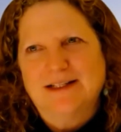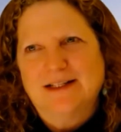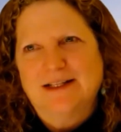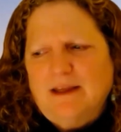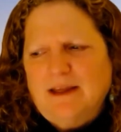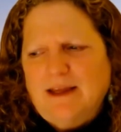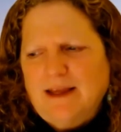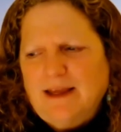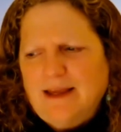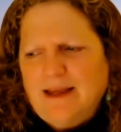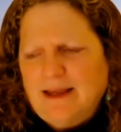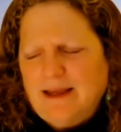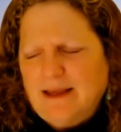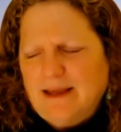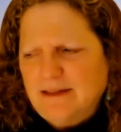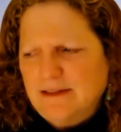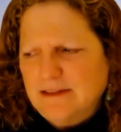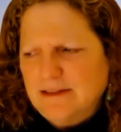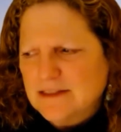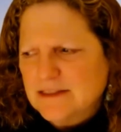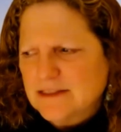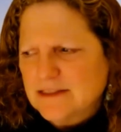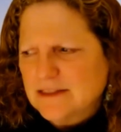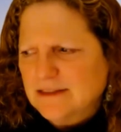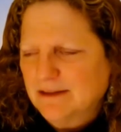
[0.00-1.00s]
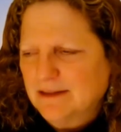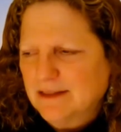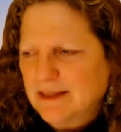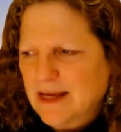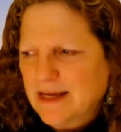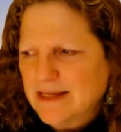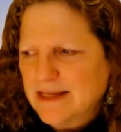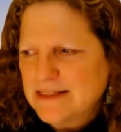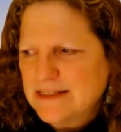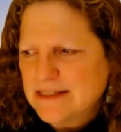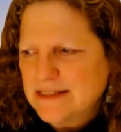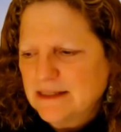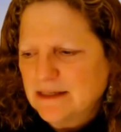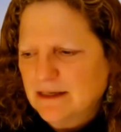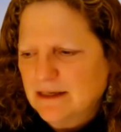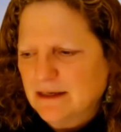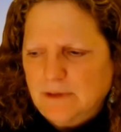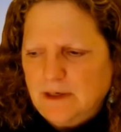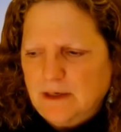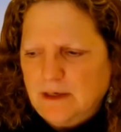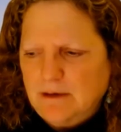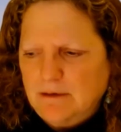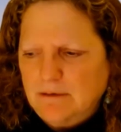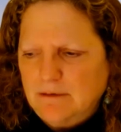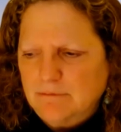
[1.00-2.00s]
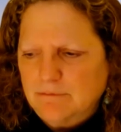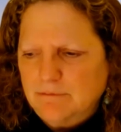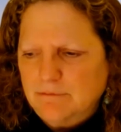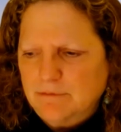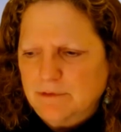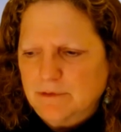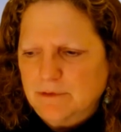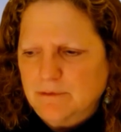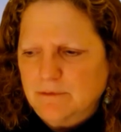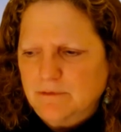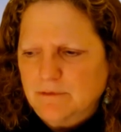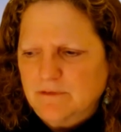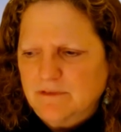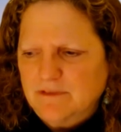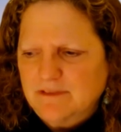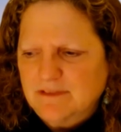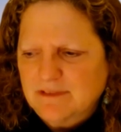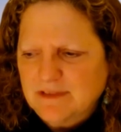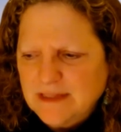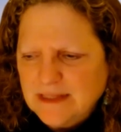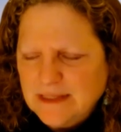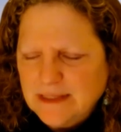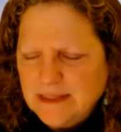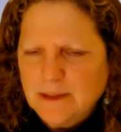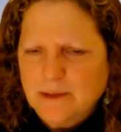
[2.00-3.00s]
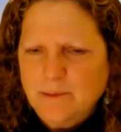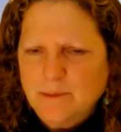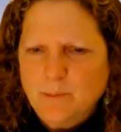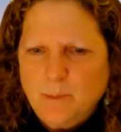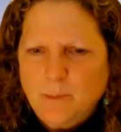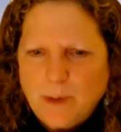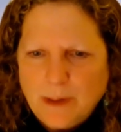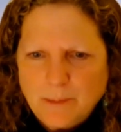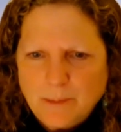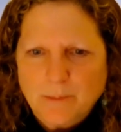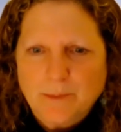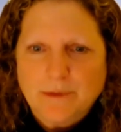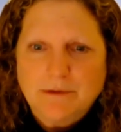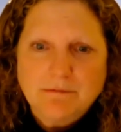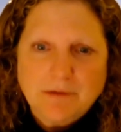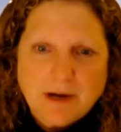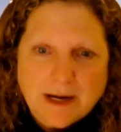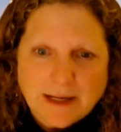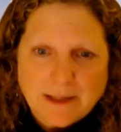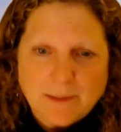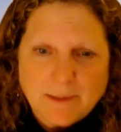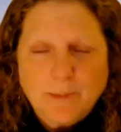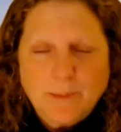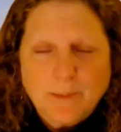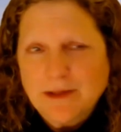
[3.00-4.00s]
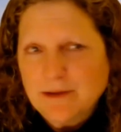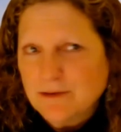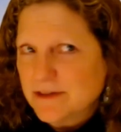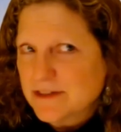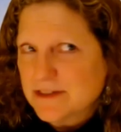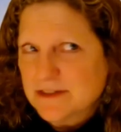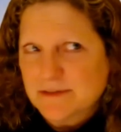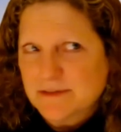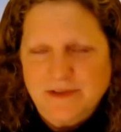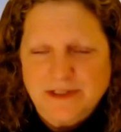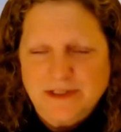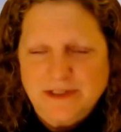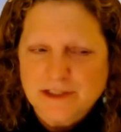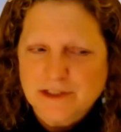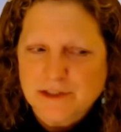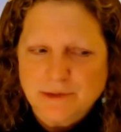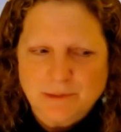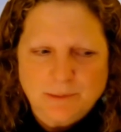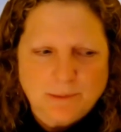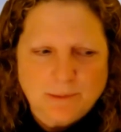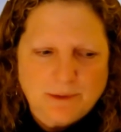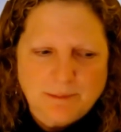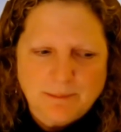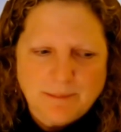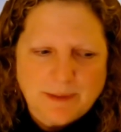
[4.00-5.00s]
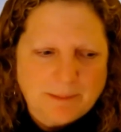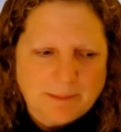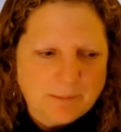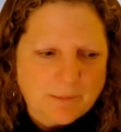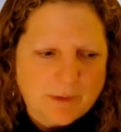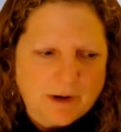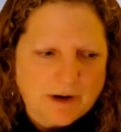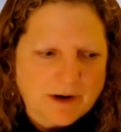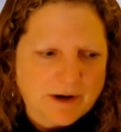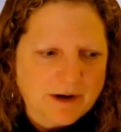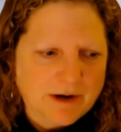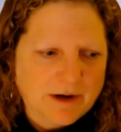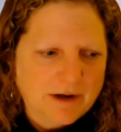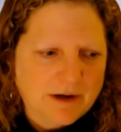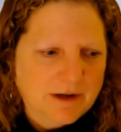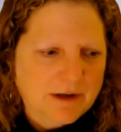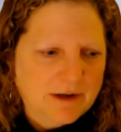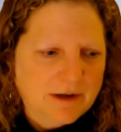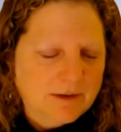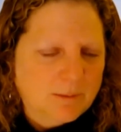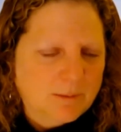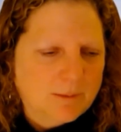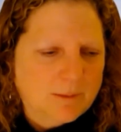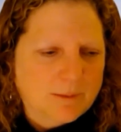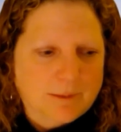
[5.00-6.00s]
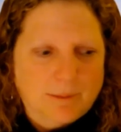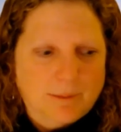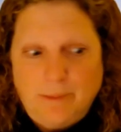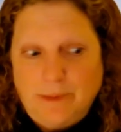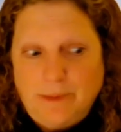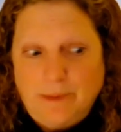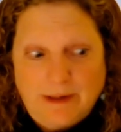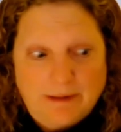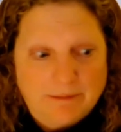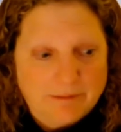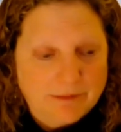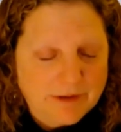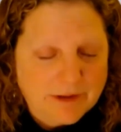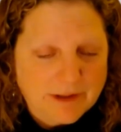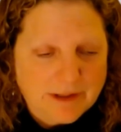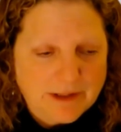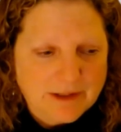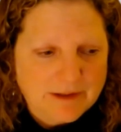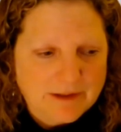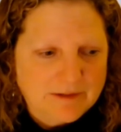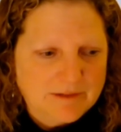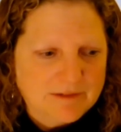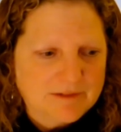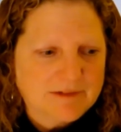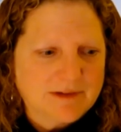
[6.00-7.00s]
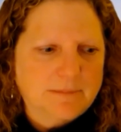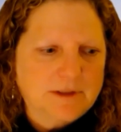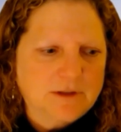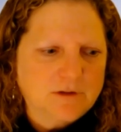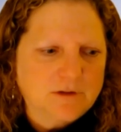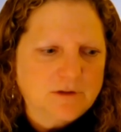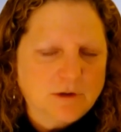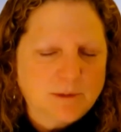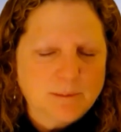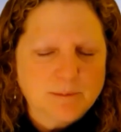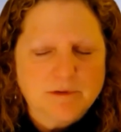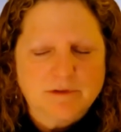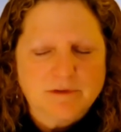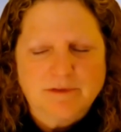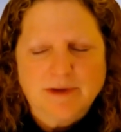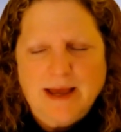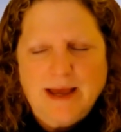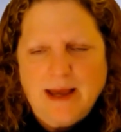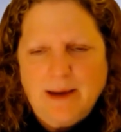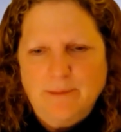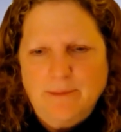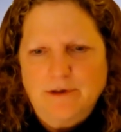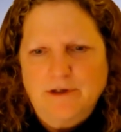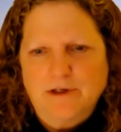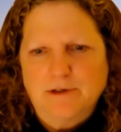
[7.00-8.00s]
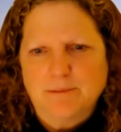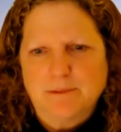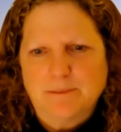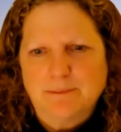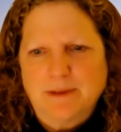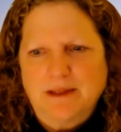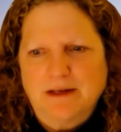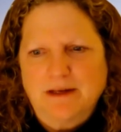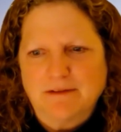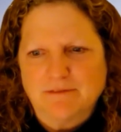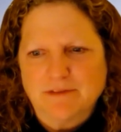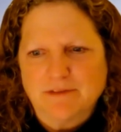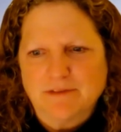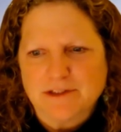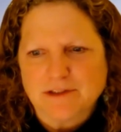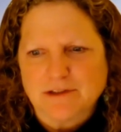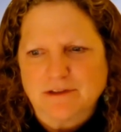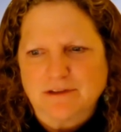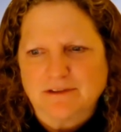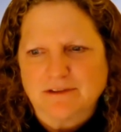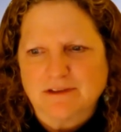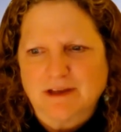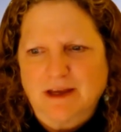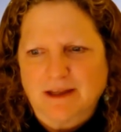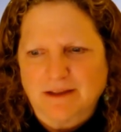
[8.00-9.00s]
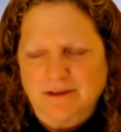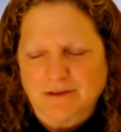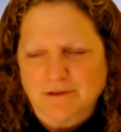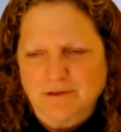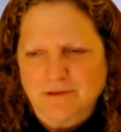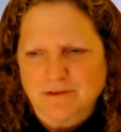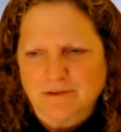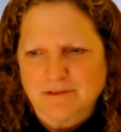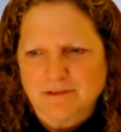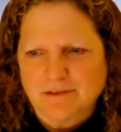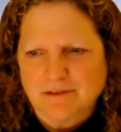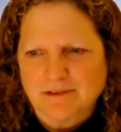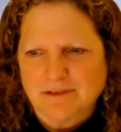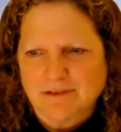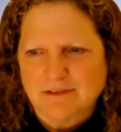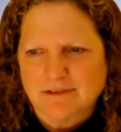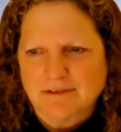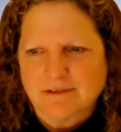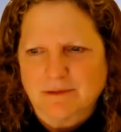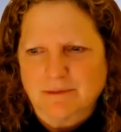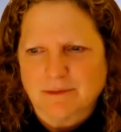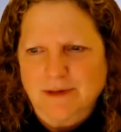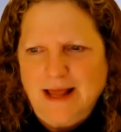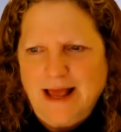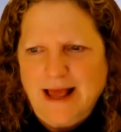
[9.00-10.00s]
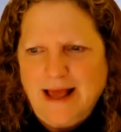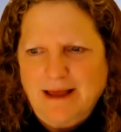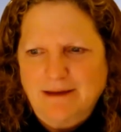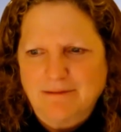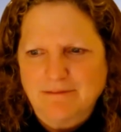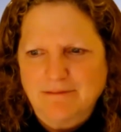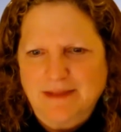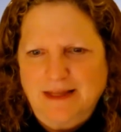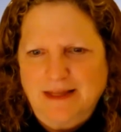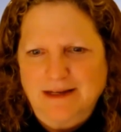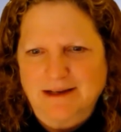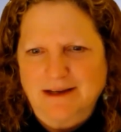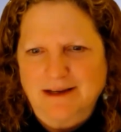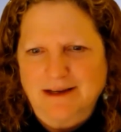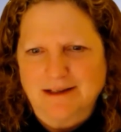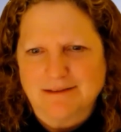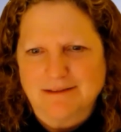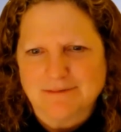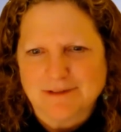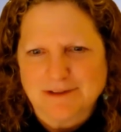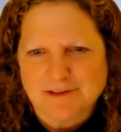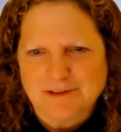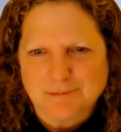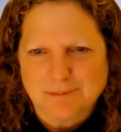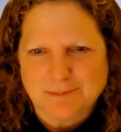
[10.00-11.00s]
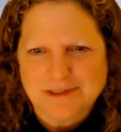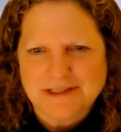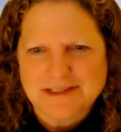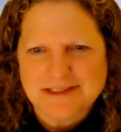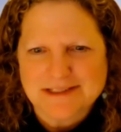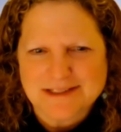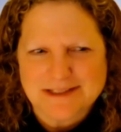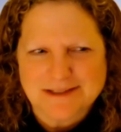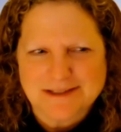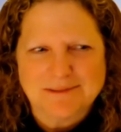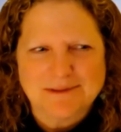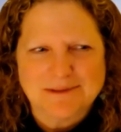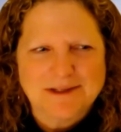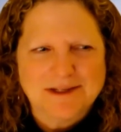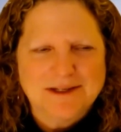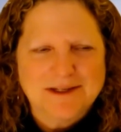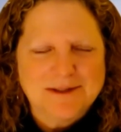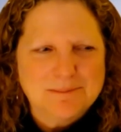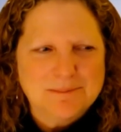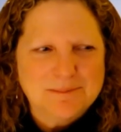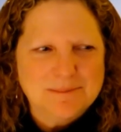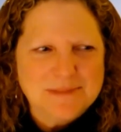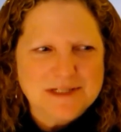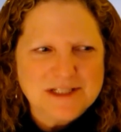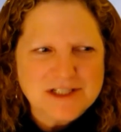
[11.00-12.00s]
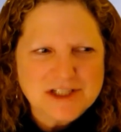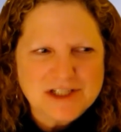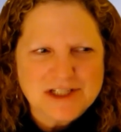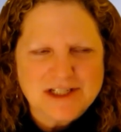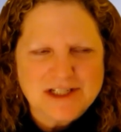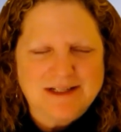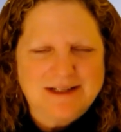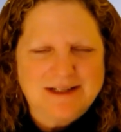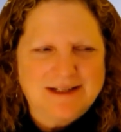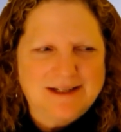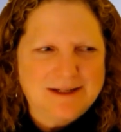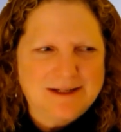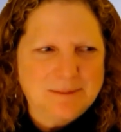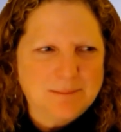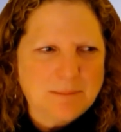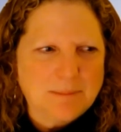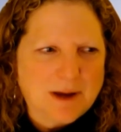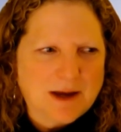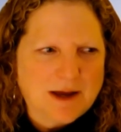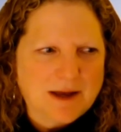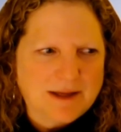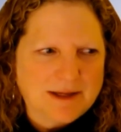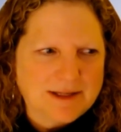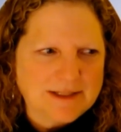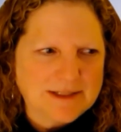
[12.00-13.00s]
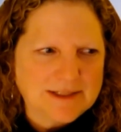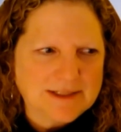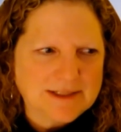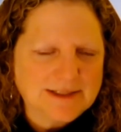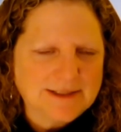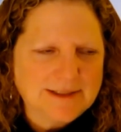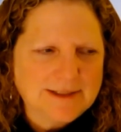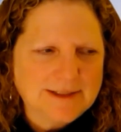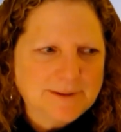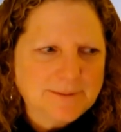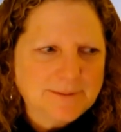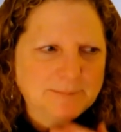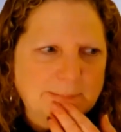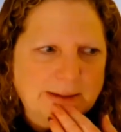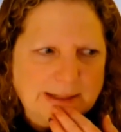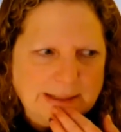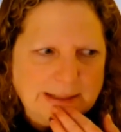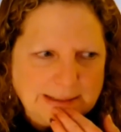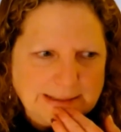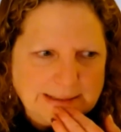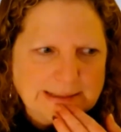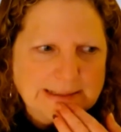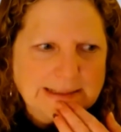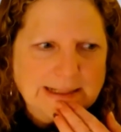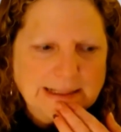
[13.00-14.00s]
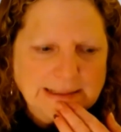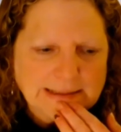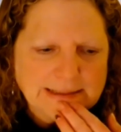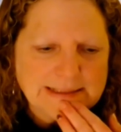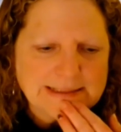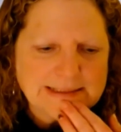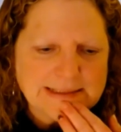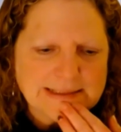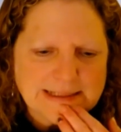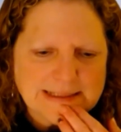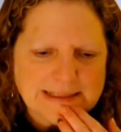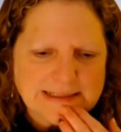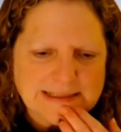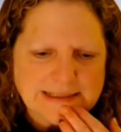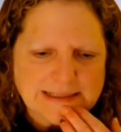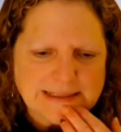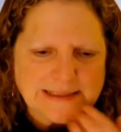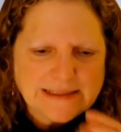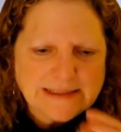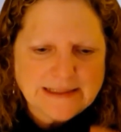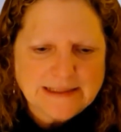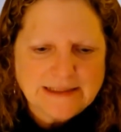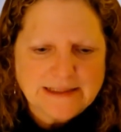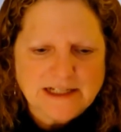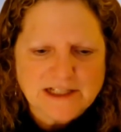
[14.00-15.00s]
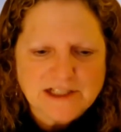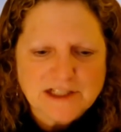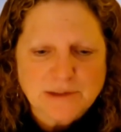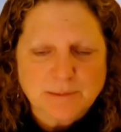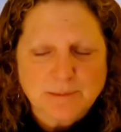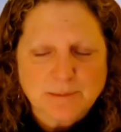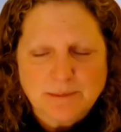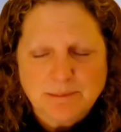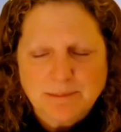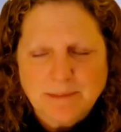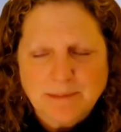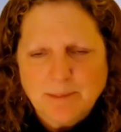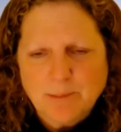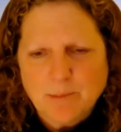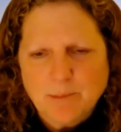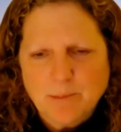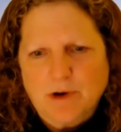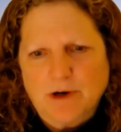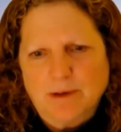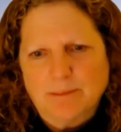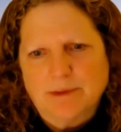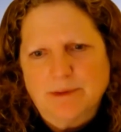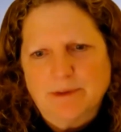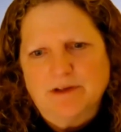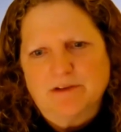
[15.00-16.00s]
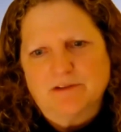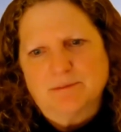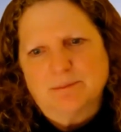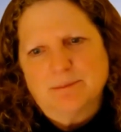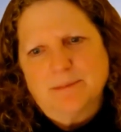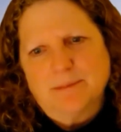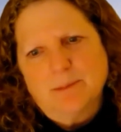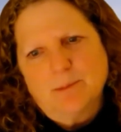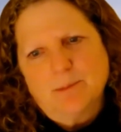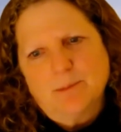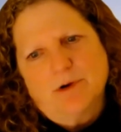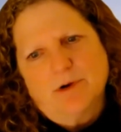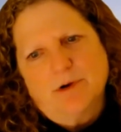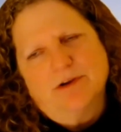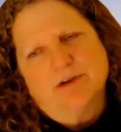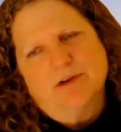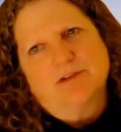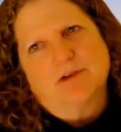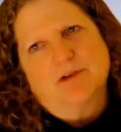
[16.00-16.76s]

And the idea of seeing what we write, whether it's fiction or memoir, or whatever it is, in terms of how it could be beneficial to others. So to have that kind of explicit mission in mind. I got this idea in connection with memoir because memoir is